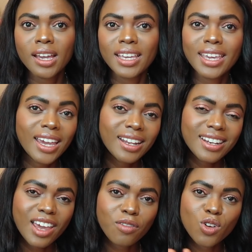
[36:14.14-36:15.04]
again
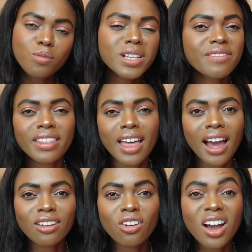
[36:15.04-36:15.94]
if you don't believe in
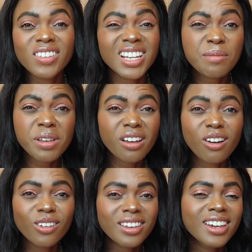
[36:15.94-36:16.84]
that you don't have to let me
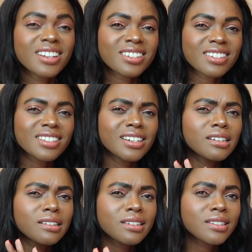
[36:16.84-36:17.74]
know you can just like
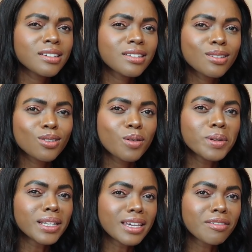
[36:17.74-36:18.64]
stick to your
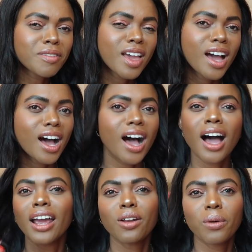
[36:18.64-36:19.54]
belief
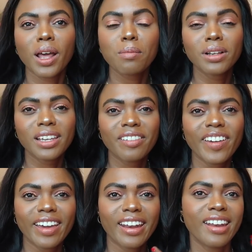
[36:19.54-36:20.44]
I know what I believe
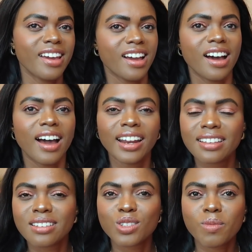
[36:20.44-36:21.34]
in. I
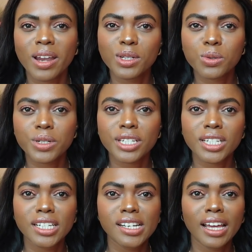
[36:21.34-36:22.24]
listen to my
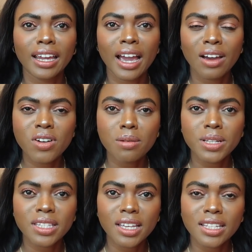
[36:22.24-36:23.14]
intuition. Like I have
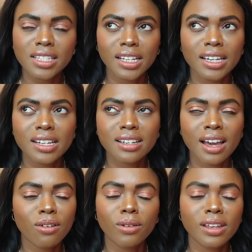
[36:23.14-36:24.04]
common sense. Like
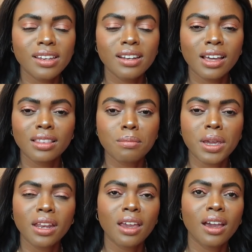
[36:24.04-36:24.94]
I don't need like the
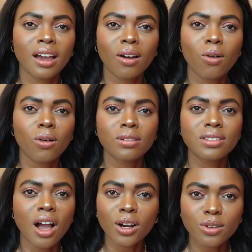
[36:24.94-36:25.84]
media or
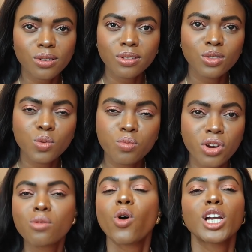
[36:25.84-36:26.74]
doctors to
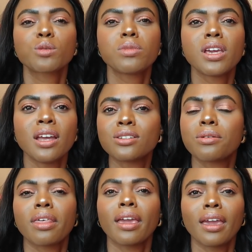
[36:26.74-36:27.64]
brainwash me into
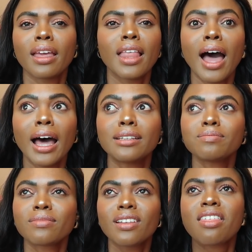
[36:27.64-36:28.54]
thinking that
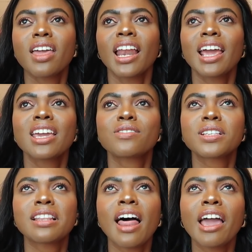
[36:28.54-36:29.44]
the thing that gives
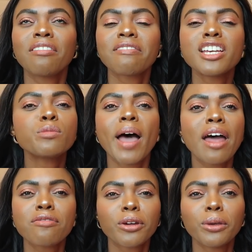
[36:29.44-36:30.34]
us life is
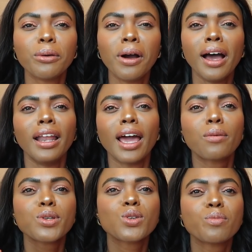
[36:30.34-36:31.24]
bad for you. Like
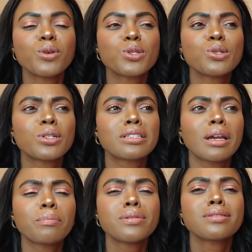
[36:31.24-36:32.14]
we're supposed to just
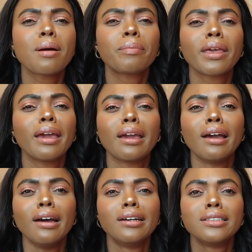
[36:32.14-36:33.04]
like put something
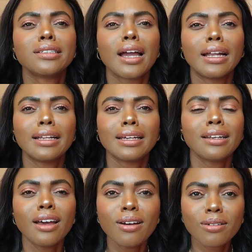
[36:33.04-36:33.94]
to kind of like
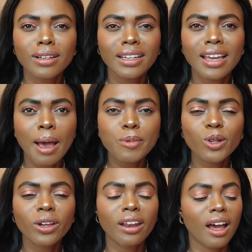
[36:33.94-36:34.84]
no, like
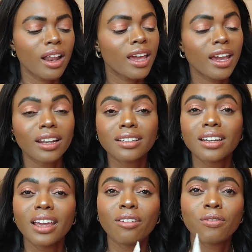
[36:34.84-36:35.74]
absolutely not.
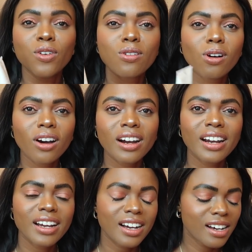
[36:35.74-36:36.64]
Again, if you
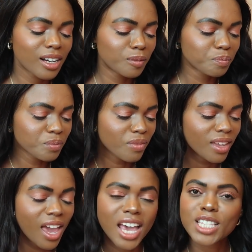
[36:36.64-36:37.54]
are um
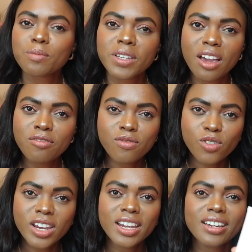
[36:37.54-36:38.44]
SPF
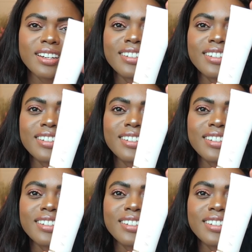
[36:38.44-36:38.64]
freak,